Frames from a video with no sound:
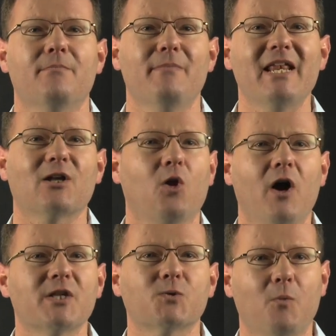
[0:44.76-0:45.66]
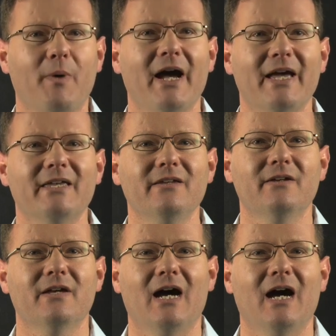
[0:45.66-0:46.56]
Many clients will pay
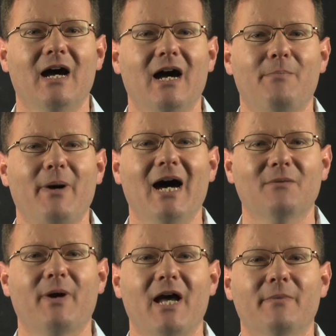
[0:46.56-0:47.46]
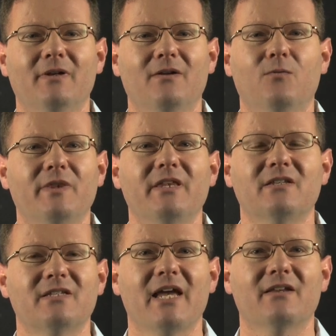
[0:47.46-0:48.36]
a part payment with the
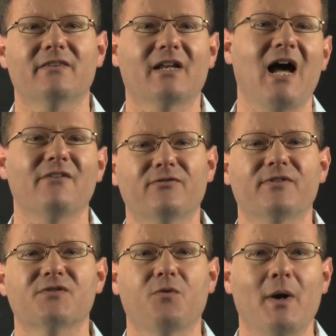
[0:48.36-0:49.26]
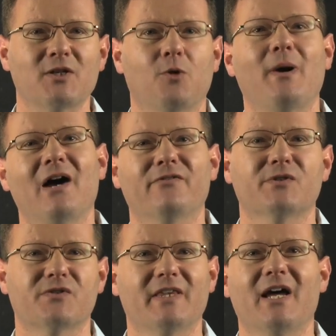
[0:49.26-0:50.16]
intent that half of it's for one job, half of
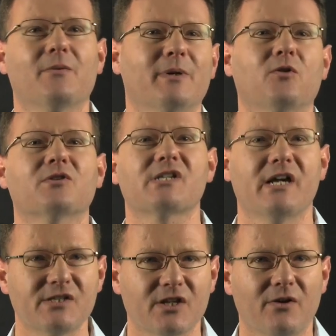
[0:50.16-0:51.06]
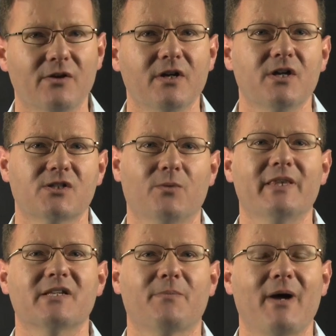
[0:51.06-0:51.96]
it's for the other, but not say so. So
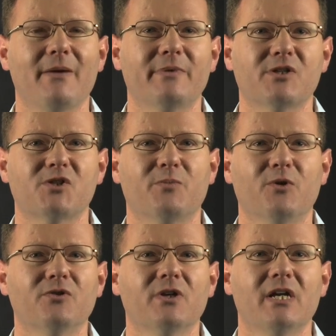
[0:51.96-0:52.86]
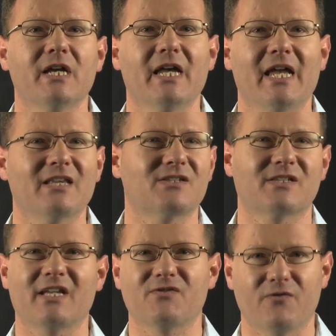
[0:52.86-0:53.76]
when there's a payment dispute,
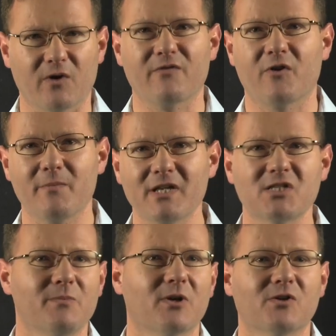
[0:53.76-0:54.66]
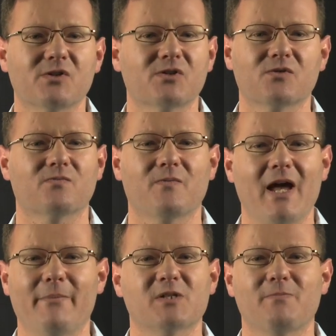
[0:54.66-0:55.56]
it gets very, very messy because
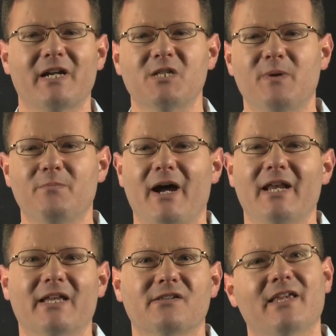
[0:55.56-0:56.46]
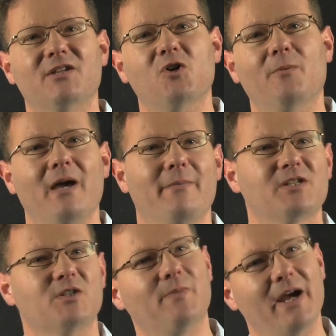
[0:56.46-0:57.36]
how much money's been paid against that job? How
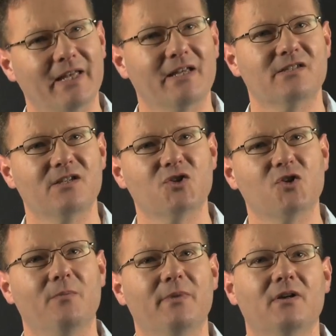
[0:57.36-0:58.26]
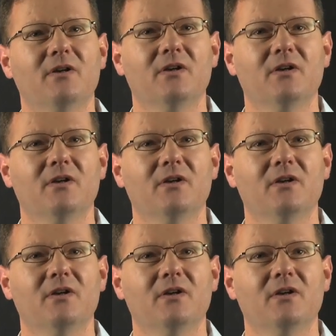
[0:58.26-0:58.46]
much is paid against this job?